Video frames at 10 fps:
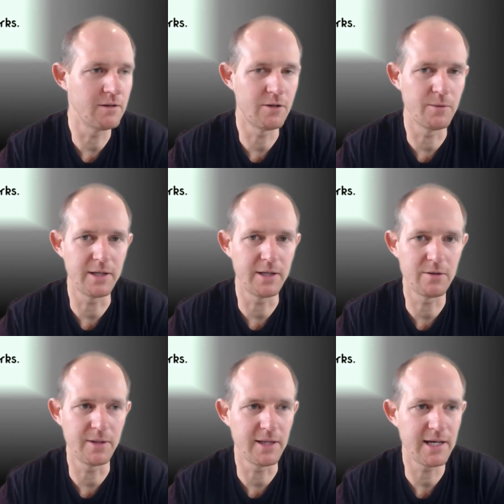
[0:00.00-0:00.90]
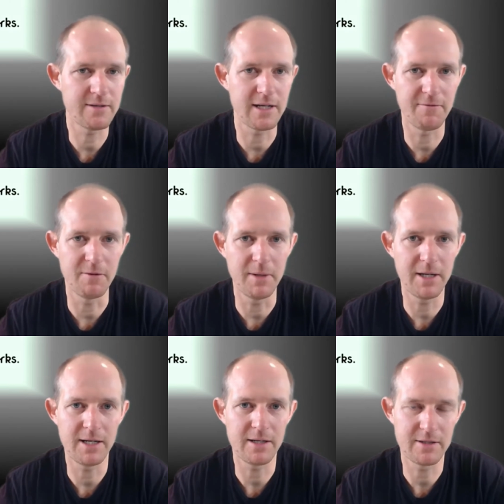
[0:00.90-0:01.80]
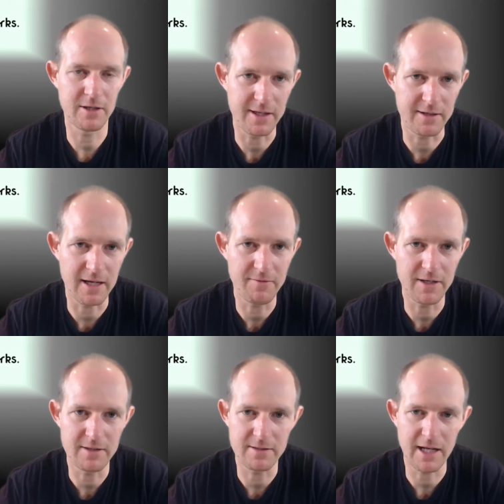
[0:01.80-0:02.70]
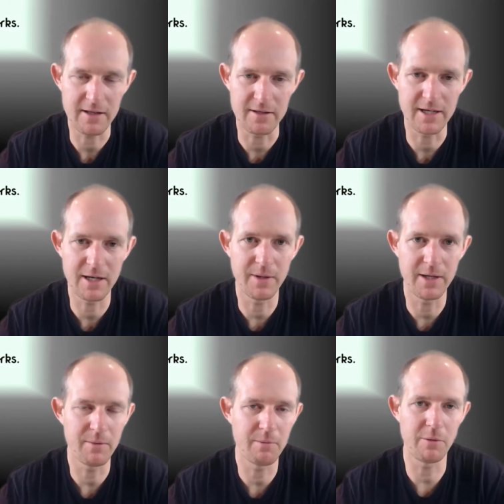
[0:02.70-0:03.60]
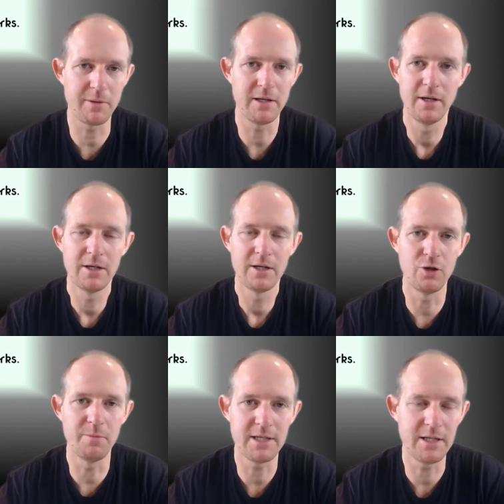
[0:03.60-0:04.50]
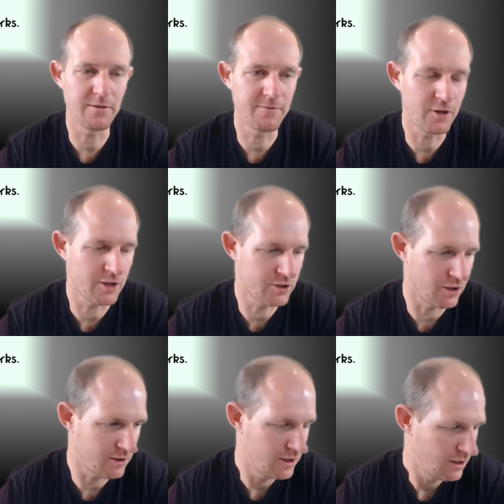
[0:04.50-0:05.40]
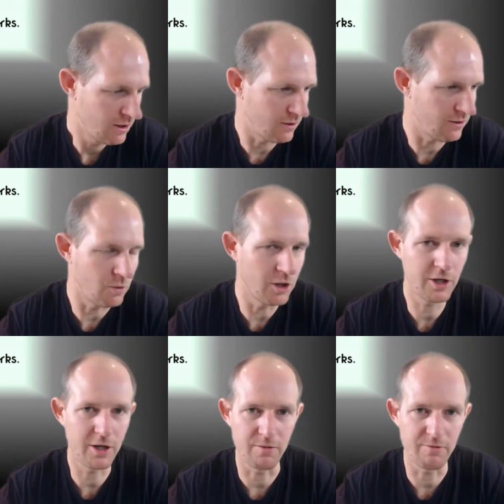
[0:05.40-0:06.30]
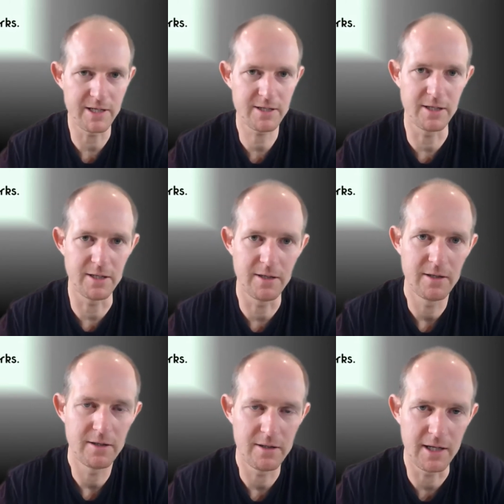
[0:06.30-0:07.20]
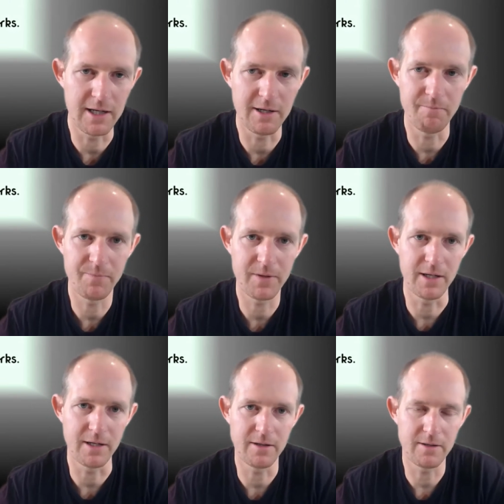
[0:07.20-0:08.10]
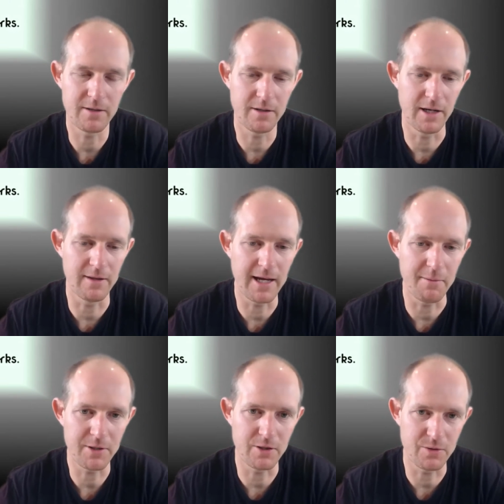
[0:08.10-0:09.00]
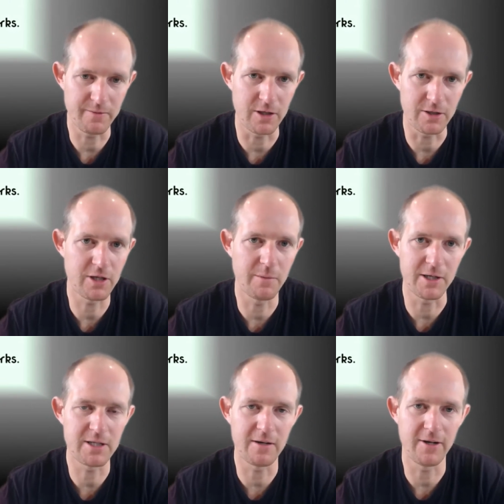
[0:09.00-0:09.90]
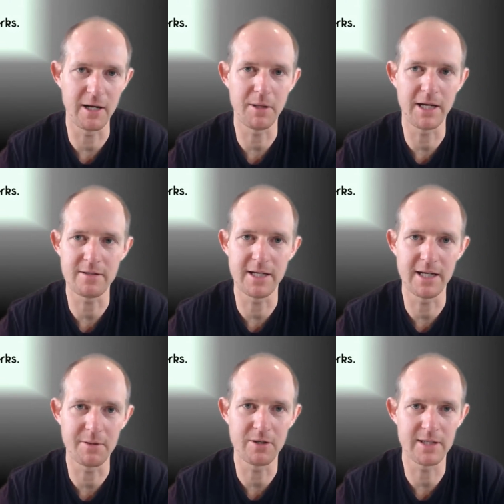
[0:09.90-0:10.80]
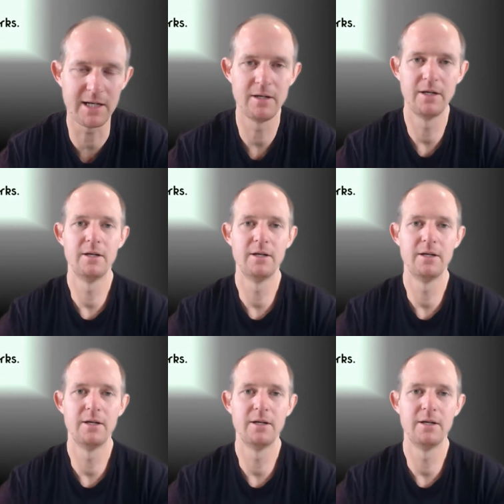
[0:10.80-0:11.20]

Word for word: doing doing their stuff and meetings. And I think safety is exactly the same. We're, we're probably too busy to focus on on the work and the risk and um, and and that because we've got so much stuff on our plates now because our